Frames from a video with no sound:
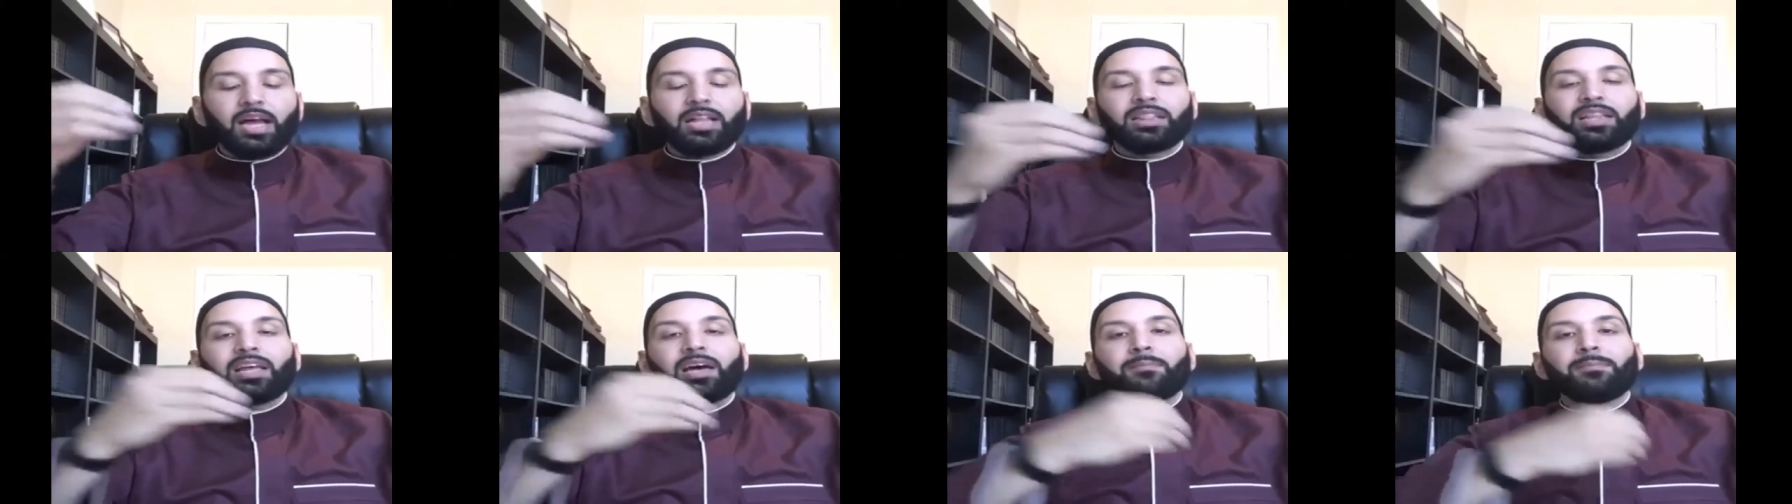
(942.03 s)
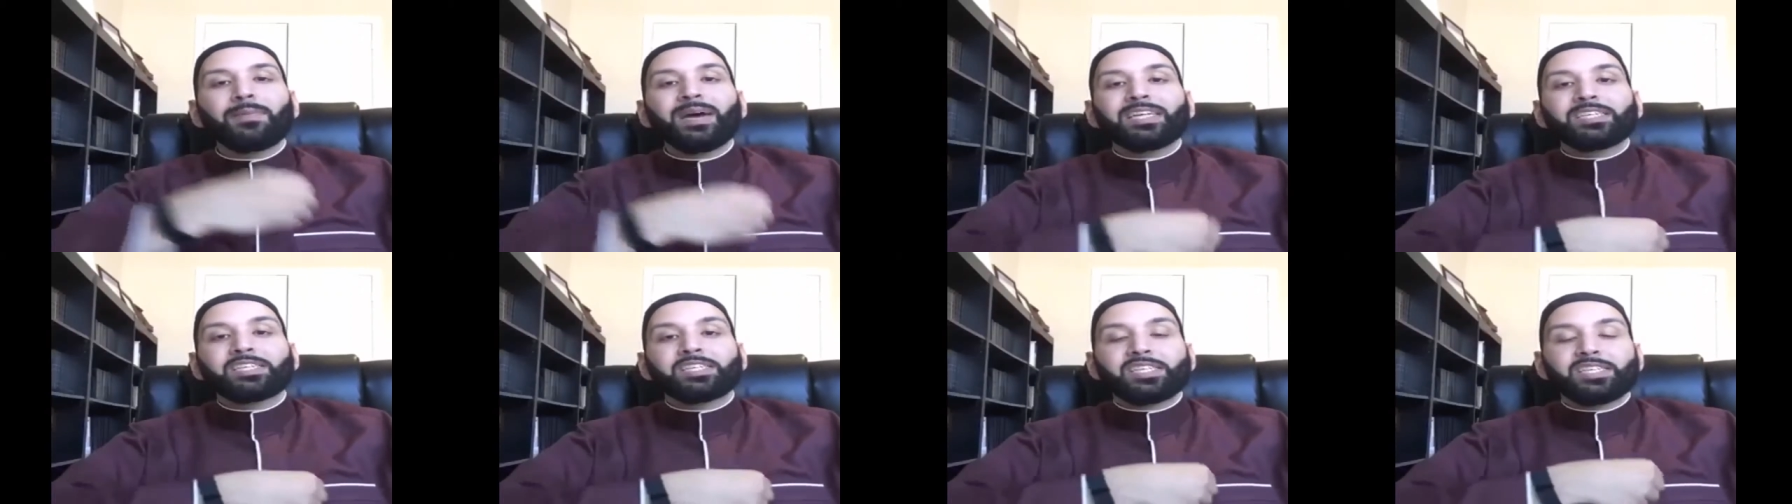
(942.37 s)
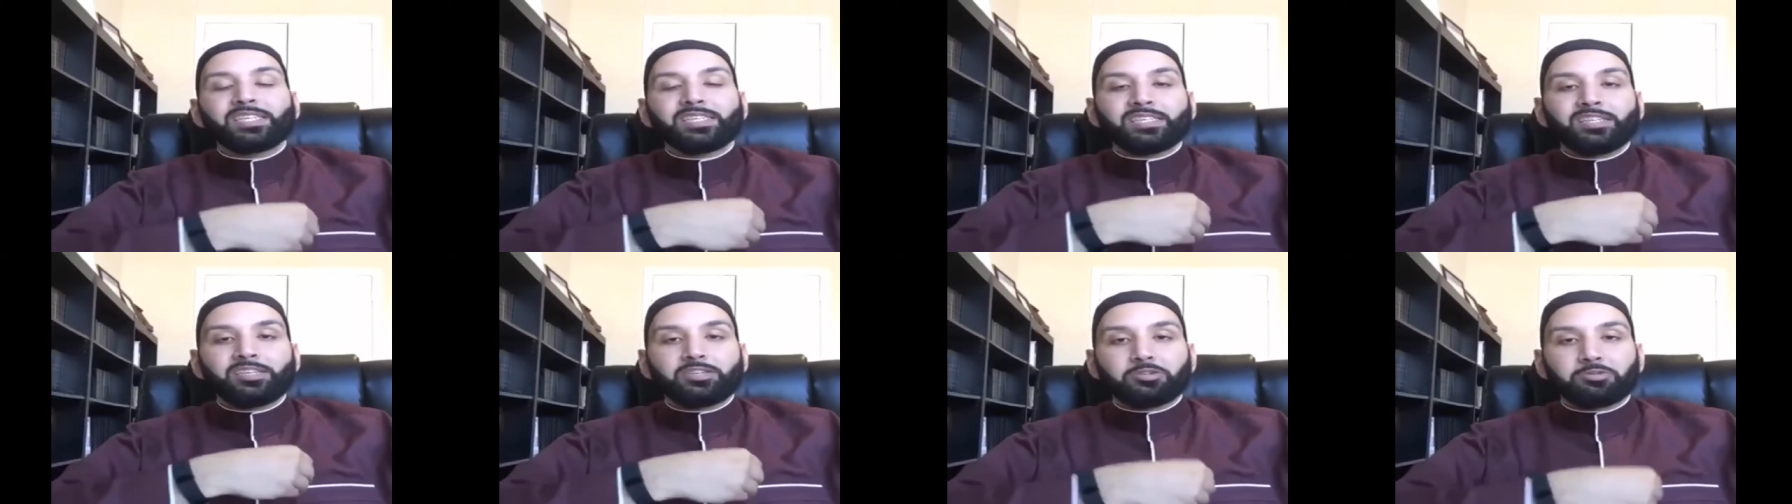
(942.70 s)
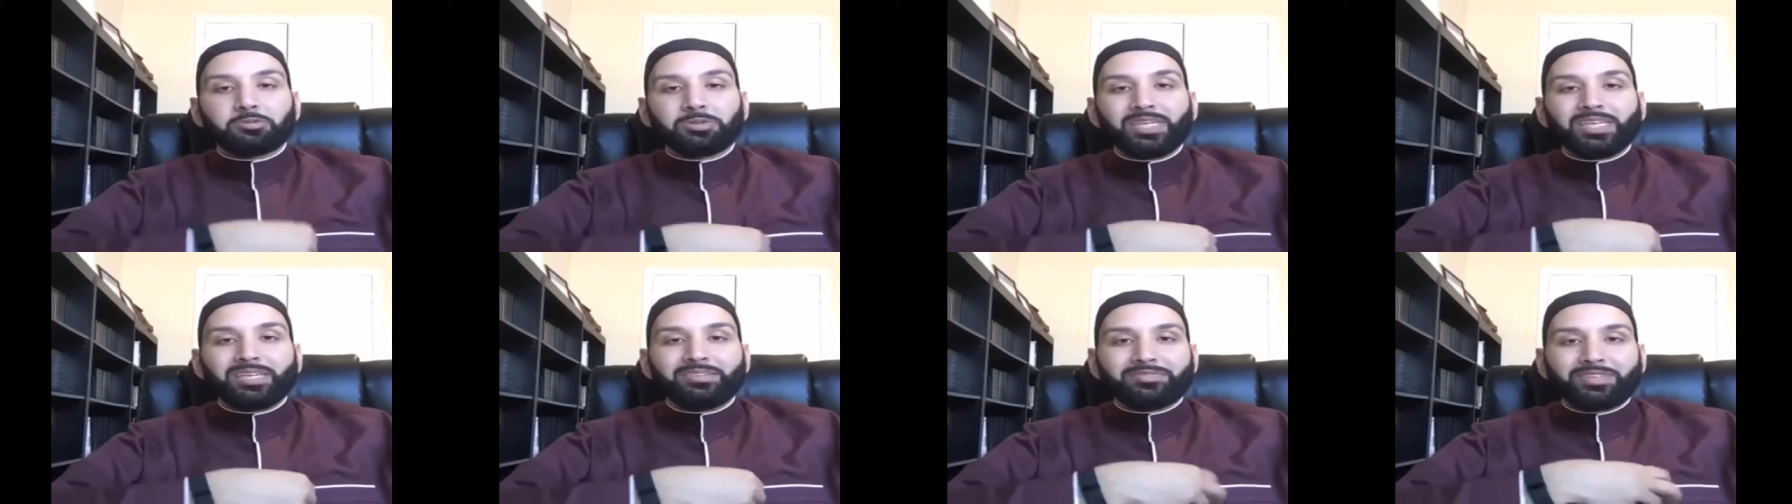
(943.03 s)
Allah mentions the
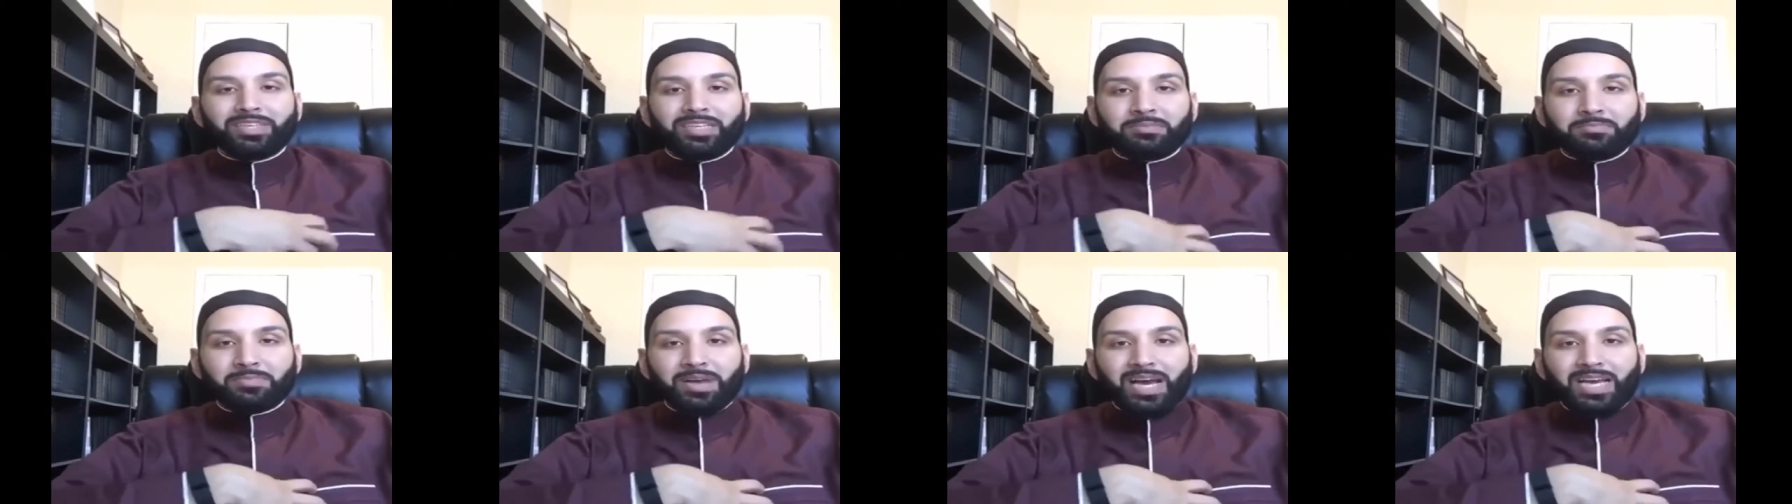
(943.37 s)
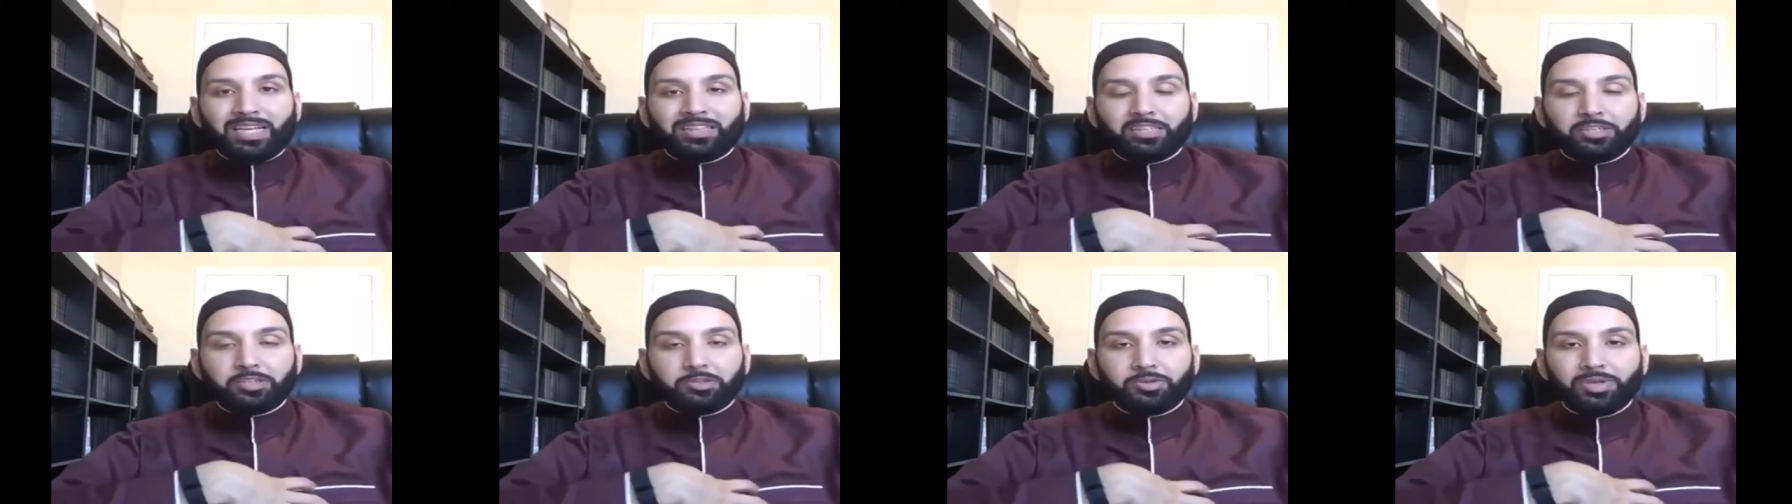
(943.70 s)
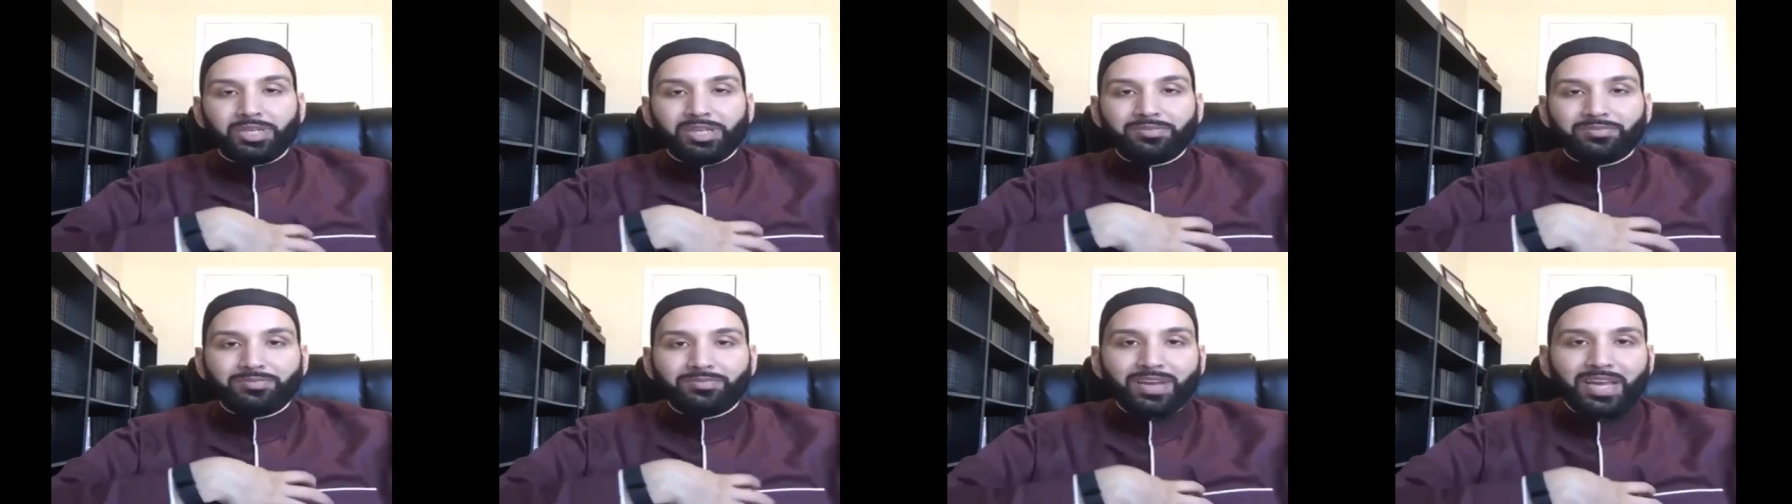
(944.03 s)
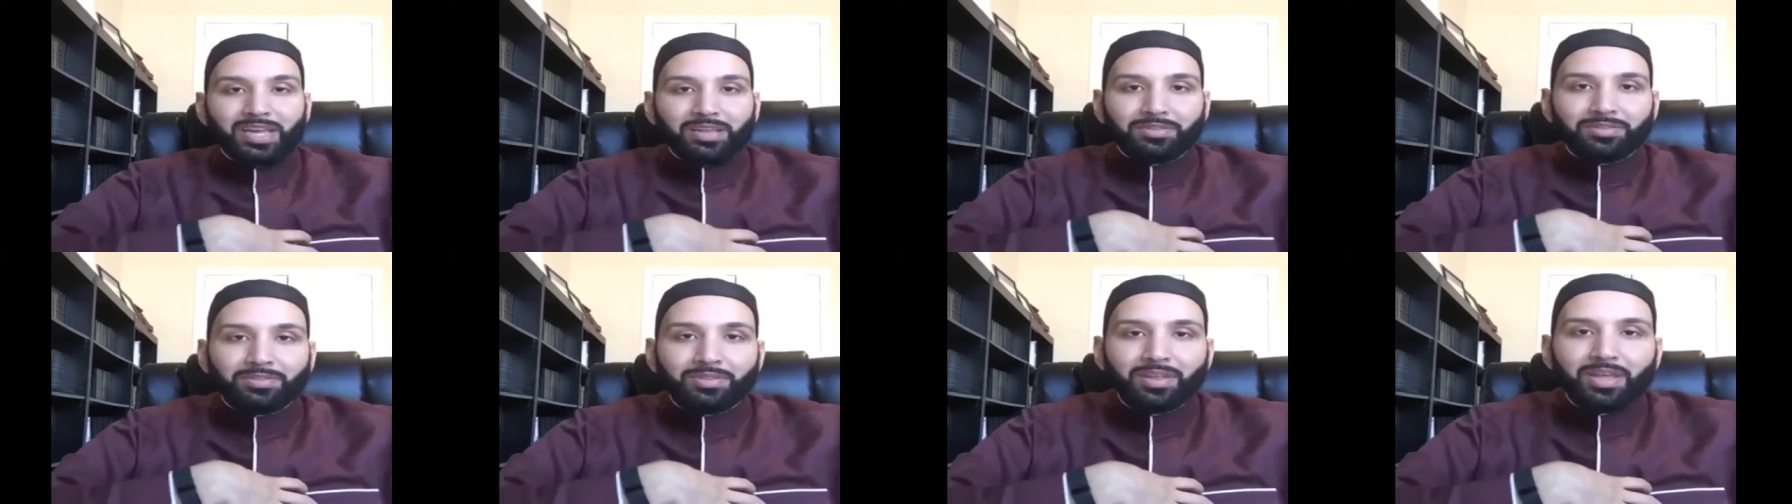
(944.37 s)
tree of Iman, the tree of
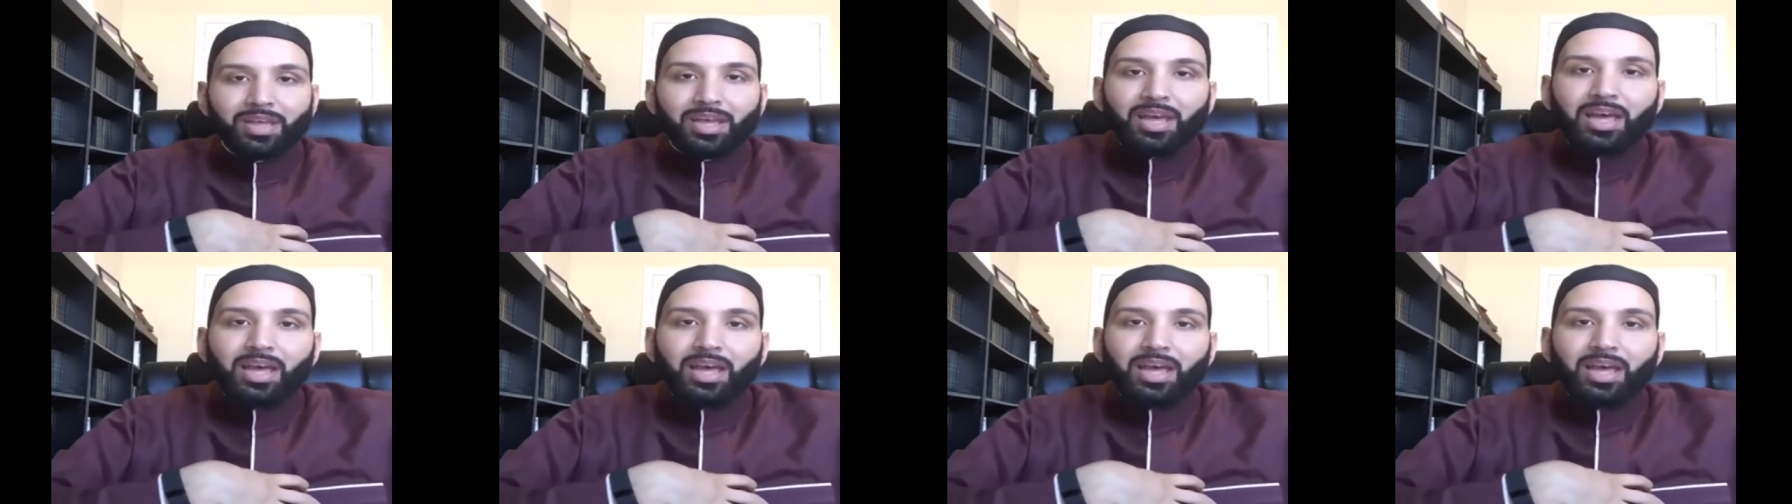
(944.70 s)
faith.